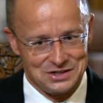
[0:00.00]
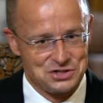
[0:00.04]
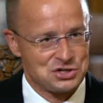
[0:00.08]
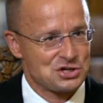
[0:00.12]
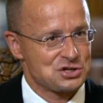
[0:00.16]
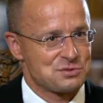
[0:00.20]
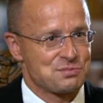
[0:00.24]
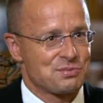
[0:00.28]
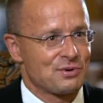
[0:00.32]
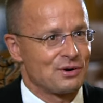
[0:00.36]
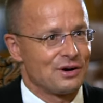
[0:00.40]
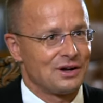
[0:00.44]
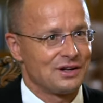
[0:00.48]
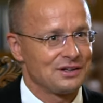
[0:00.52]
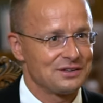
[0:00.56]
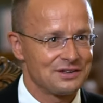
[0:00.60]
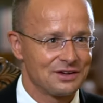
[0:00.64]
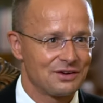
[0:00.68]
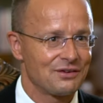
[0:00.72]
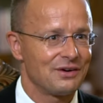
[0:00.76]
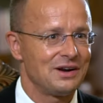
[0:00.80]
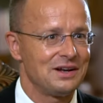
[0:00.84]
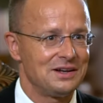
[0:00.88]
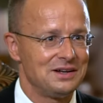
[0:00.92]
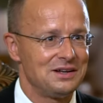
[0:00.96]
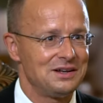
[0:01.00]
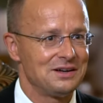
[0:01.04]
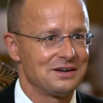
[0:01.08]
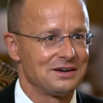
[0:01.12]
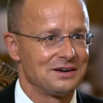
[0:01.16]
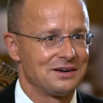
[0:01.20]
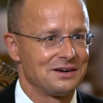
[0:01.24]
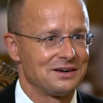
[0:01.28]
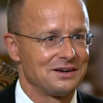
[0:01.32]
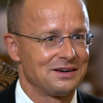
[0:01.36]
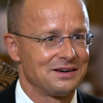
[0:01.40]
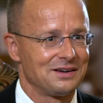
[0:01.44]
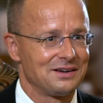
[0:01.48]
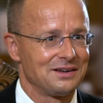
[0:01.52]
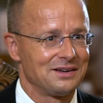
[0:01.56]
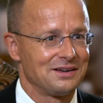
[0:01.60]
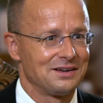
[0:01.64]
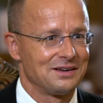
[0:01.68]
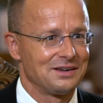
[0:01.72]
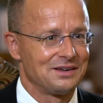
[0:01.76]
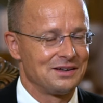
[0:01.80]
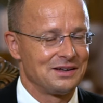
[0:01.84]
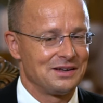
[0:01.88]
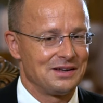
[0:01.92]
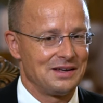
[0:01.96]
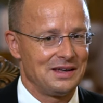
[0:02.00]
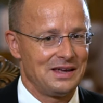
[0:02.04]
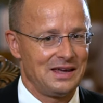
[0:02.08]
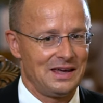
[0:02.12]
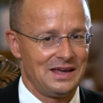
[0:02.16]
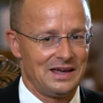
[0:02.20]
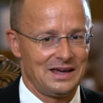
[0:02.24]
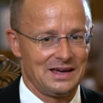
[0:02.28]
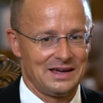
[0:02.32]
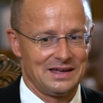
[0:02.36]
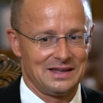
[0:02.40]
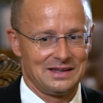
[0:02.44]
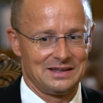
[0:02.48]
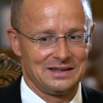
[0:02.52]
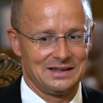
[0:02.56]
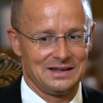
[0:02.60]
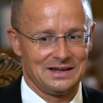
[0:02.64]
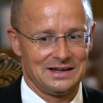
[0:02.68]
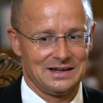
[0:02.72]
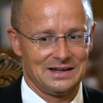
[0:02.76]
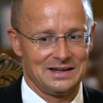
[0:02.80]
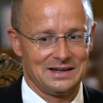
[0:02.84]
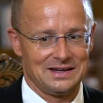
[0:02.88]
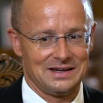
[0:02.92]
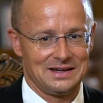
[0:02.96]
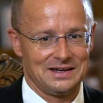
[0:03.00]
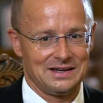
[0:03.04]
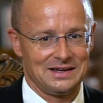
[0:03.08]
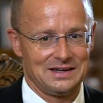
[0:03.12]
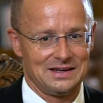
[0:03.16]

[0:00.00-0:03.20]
just brought the grain here. And uh,